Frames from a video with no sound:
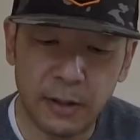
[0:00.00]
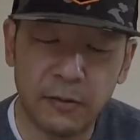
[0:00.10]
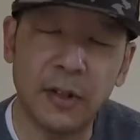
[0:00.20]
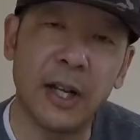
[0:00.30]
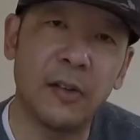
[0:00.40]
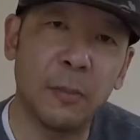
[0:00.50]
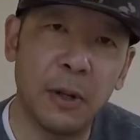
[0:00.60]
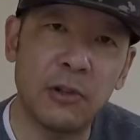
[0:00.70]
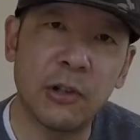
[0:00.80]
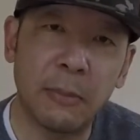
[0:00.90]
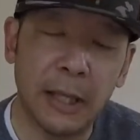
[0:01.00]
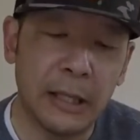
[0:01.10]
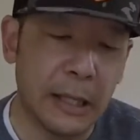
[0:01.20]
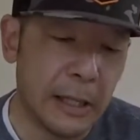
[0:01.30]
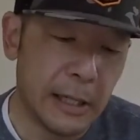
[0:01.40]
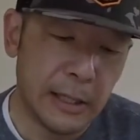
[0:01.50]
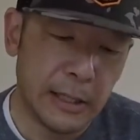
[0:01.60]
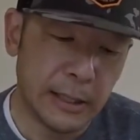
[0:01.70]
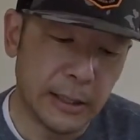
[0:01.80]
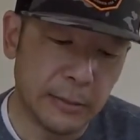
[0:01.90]
finesse punching bait.
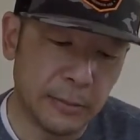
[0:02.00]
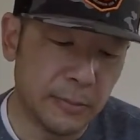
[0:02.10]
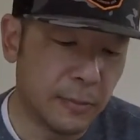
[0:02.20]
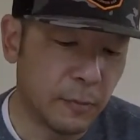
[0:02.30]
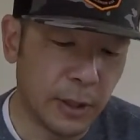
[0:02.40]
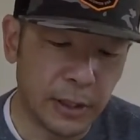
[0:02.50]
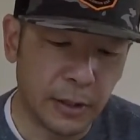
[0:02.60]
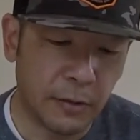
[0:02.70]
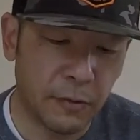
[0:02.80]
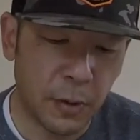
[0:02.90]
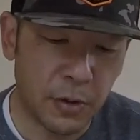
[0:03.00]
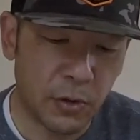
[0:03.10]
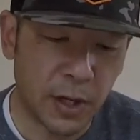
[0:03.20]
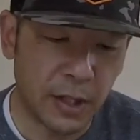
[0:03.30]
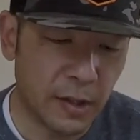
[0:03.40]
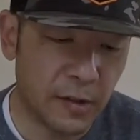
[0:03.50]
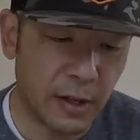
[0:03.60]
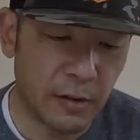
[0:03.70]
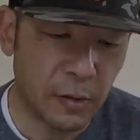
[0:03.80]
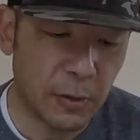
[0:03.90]
Really looking forward to trying this
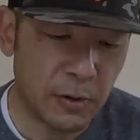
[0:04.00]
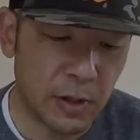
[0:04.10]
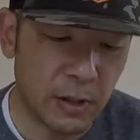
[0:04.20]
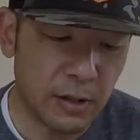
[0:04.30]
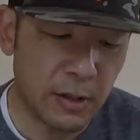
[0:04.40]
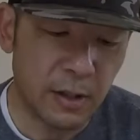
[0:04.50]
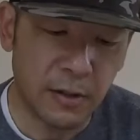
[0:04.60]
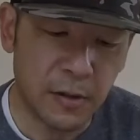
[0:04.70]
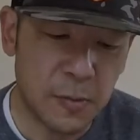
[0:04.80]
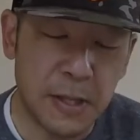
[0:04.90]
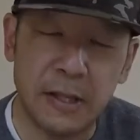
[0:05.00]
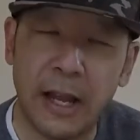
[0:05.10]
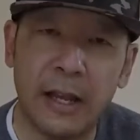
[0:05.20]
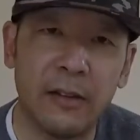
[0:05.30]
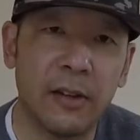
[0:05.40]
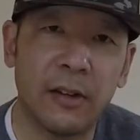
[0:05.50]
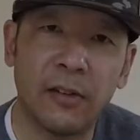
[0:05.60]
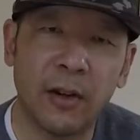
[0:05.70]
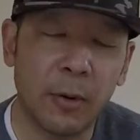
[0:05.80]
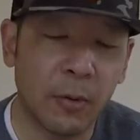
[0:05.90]
out, especially, there's been days in the
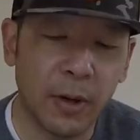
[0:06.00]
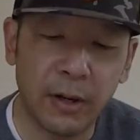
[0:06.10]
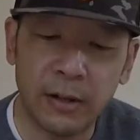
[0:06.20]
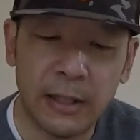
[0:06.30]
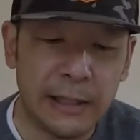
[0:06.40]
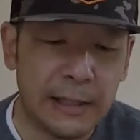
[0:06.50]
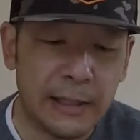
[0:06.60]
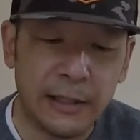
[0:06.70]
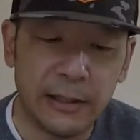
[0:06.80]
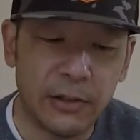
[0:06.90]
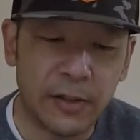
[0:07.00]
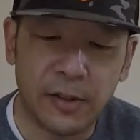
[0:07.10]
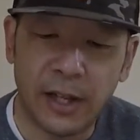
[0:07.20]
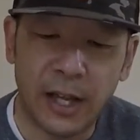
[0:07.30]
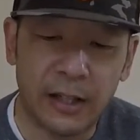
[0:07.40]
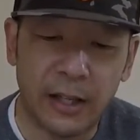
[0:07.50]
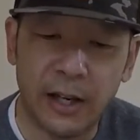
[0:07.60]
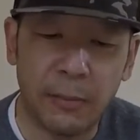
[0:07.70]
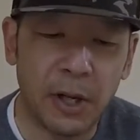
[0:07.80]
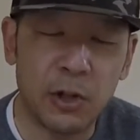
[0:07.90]
summer where you just can't
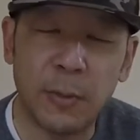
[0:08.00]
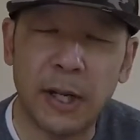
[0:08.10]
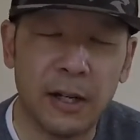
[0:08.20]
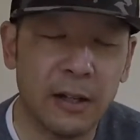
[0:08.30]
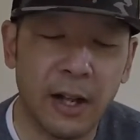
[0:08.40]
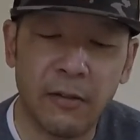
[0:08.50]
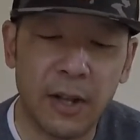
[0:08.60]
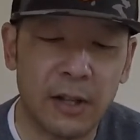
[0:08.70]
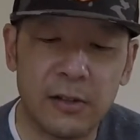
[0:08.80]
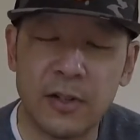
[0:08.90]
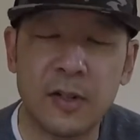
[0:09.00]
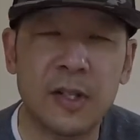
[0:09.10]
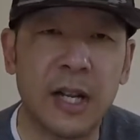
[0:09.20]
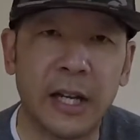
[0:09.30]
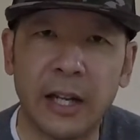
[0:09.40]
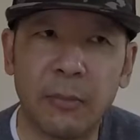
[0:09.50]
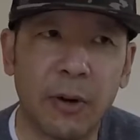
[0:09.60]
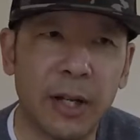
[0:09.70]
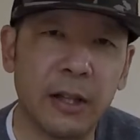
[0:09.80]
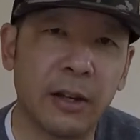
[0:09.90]
get a punch bite, and everything is just setting up
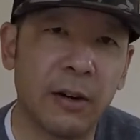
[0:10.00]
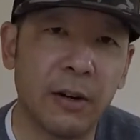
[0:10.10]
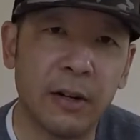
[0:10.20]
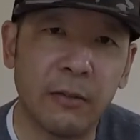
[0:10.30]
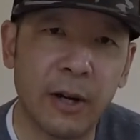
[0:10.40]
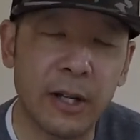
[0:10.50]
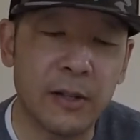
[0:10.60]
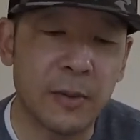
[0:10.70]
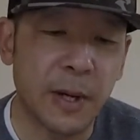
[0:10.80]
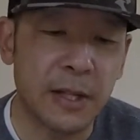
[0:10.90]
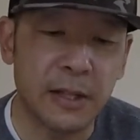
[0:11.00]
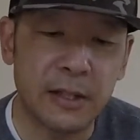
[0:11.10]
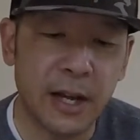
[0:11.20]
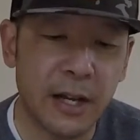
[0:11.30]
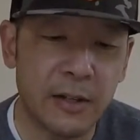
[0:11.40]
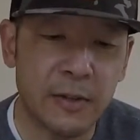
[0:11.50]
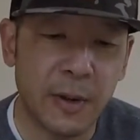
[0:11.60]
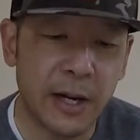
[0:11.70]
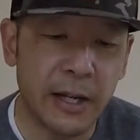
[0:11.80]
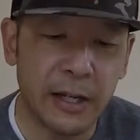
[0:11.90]
right. The current is right, the tide is
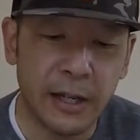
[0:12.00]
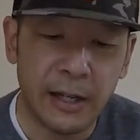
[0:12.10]
right.